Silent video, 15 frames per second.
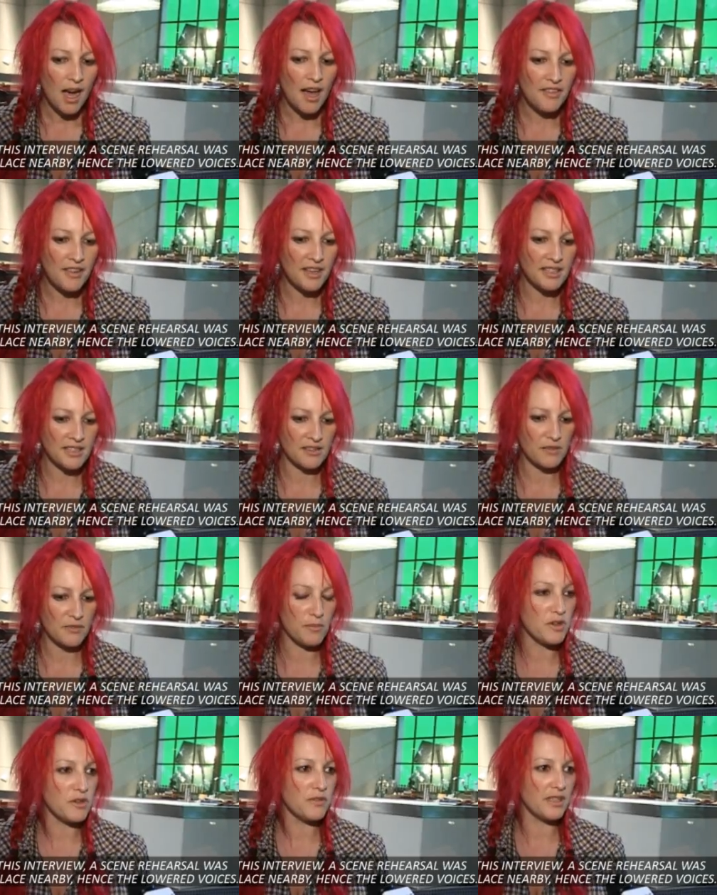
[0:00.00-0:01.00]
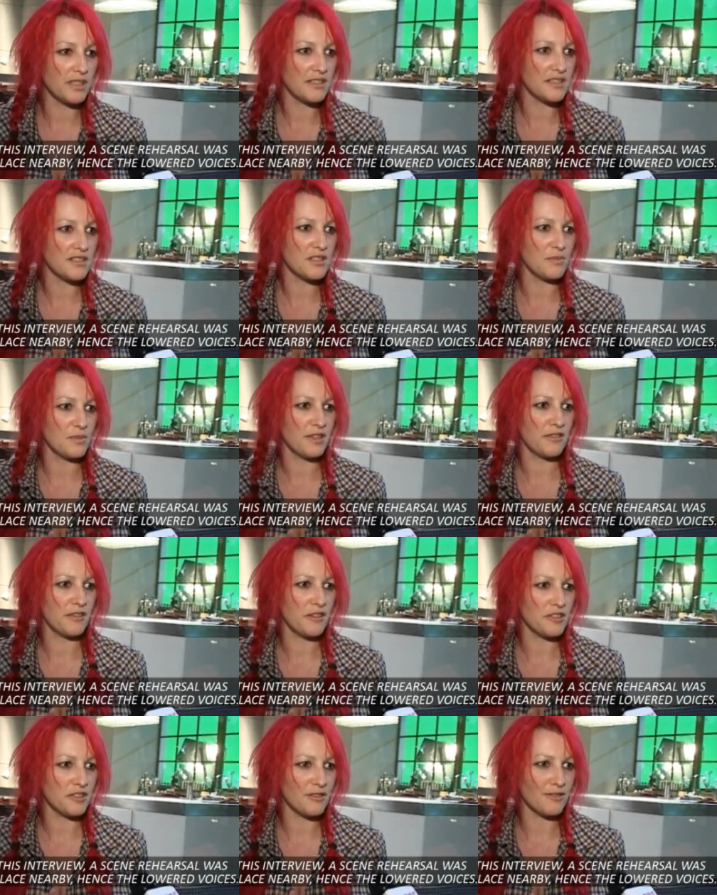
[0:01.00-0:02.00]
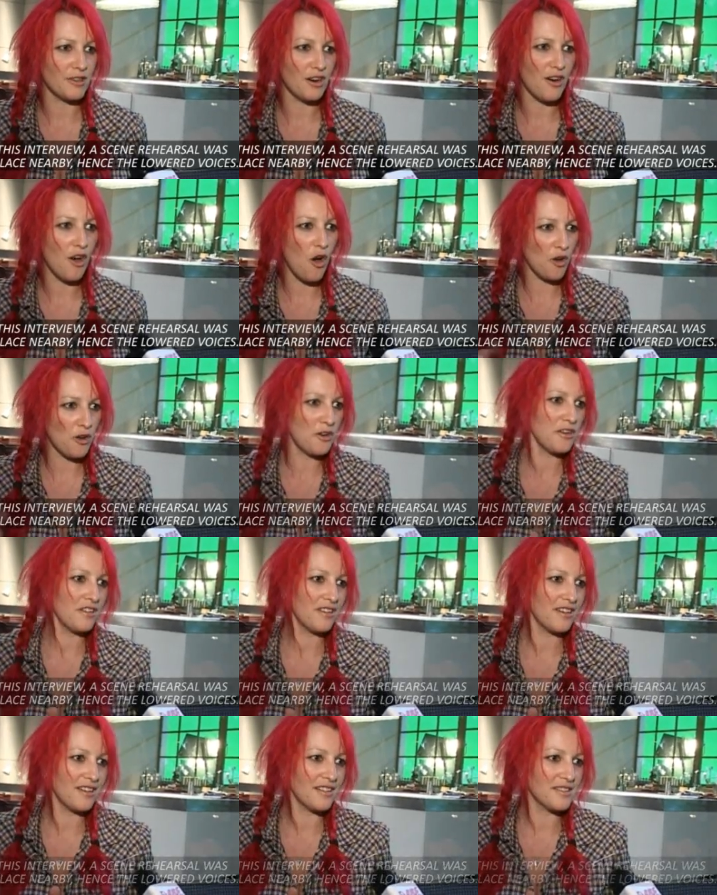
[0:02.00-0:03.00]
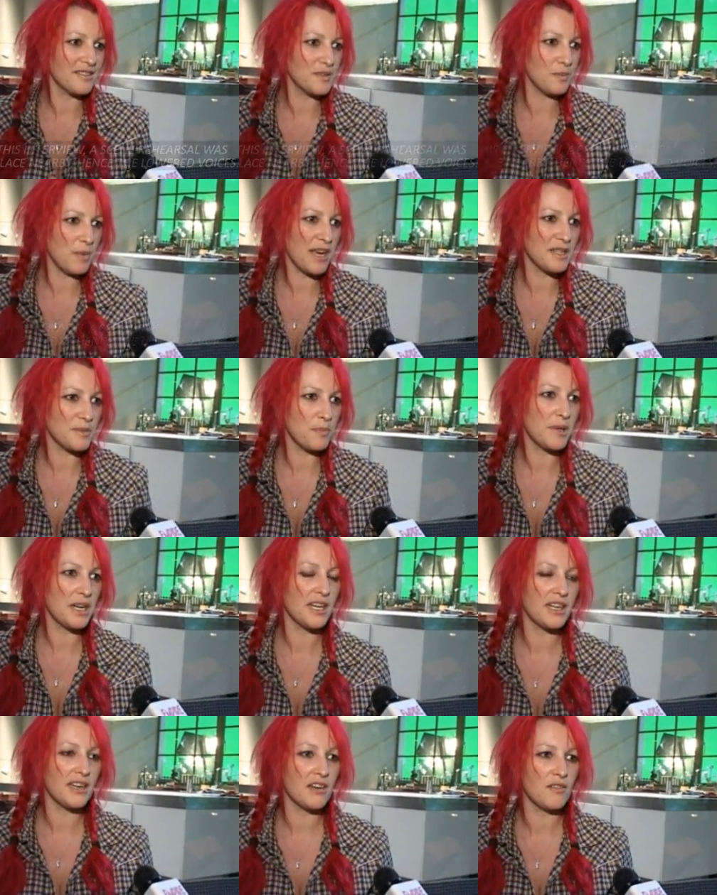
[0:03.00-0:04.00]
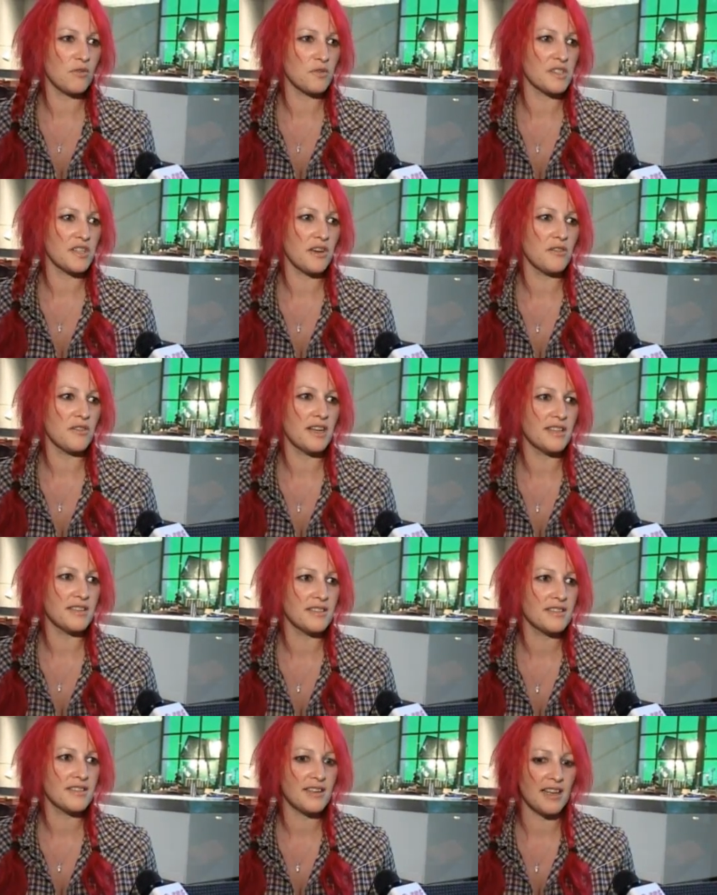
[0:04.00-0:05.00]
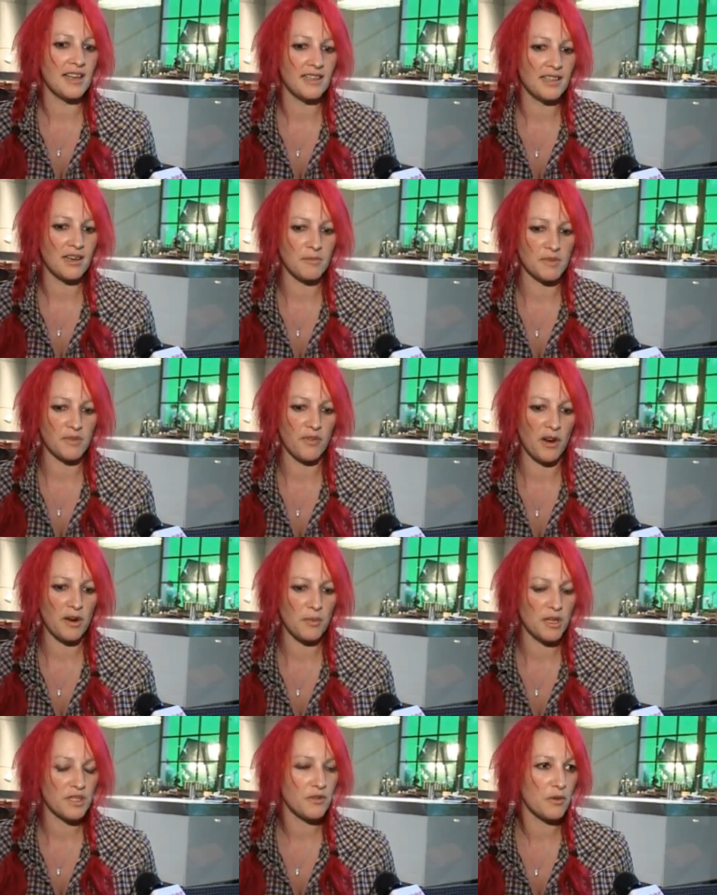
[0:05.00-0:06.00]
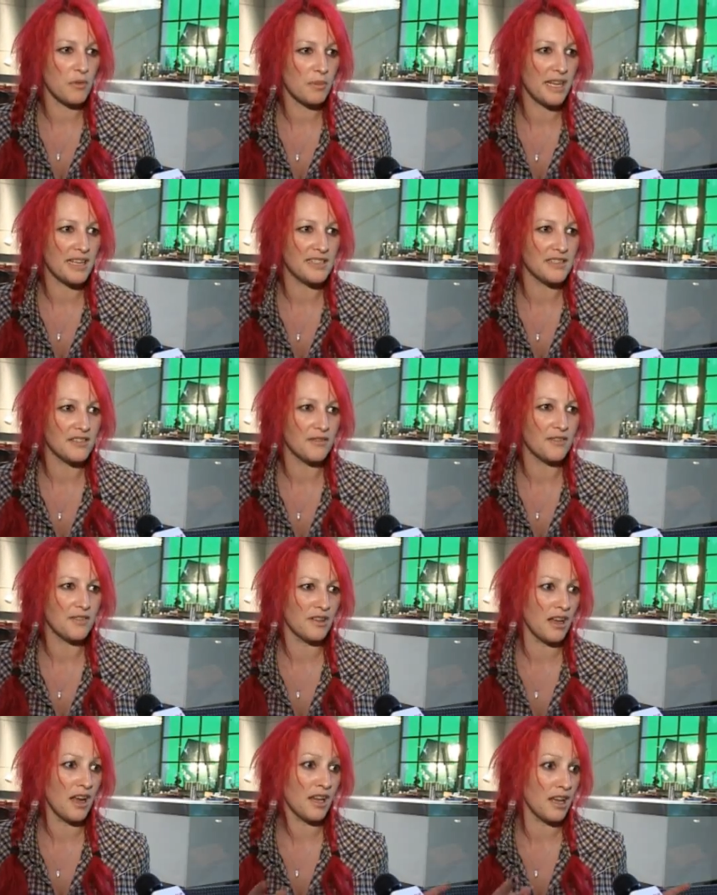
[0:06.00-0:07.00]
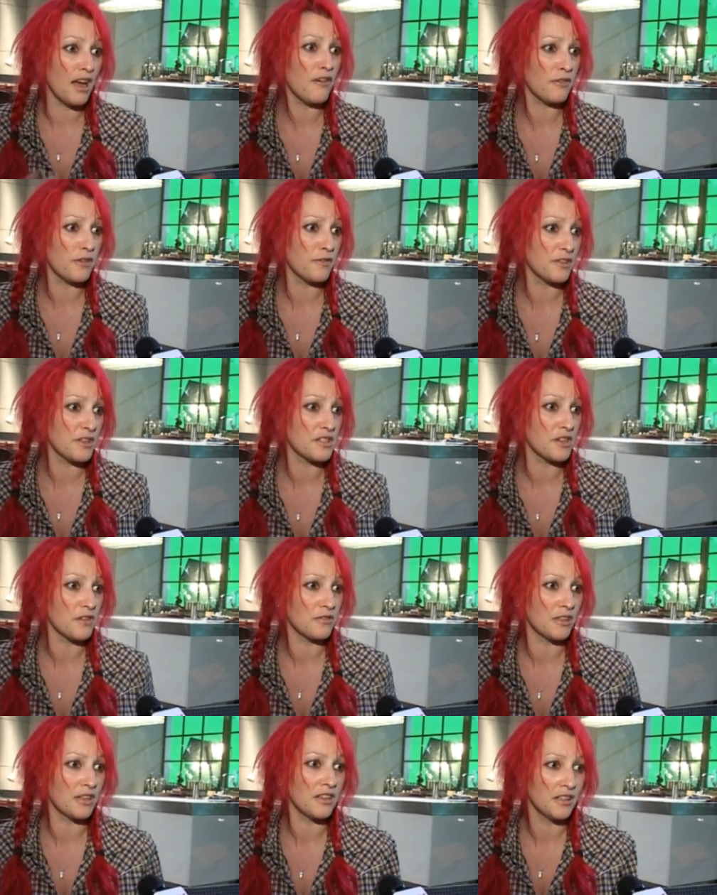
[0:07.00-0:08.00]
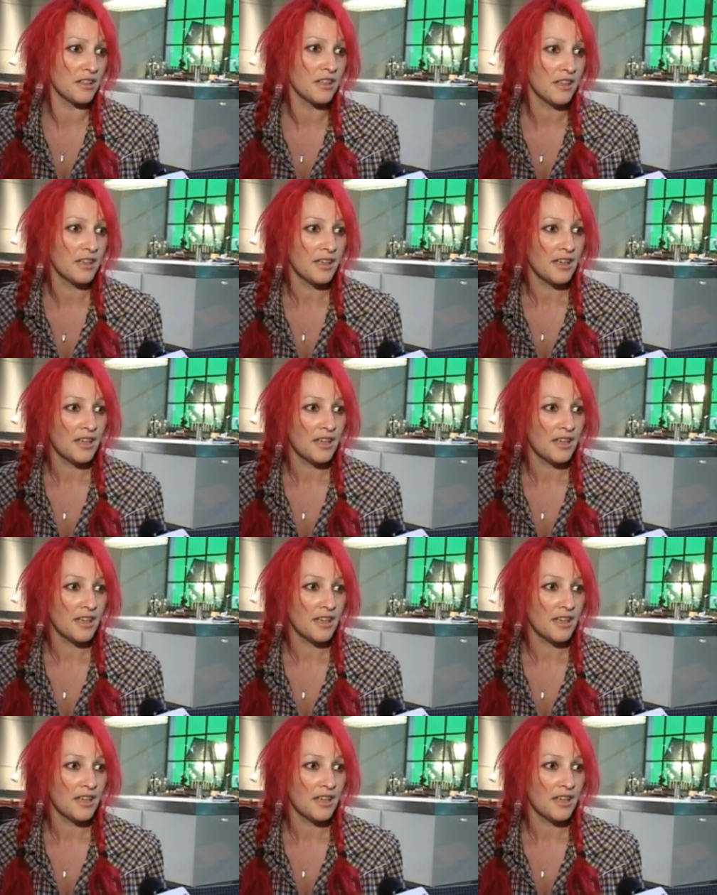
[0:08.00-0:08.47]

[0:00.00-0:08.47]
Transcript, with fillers: I think it's sort of moving the superhero genre on a mm. space, but it also is it comes very much from a place of a love of the genre. Mm.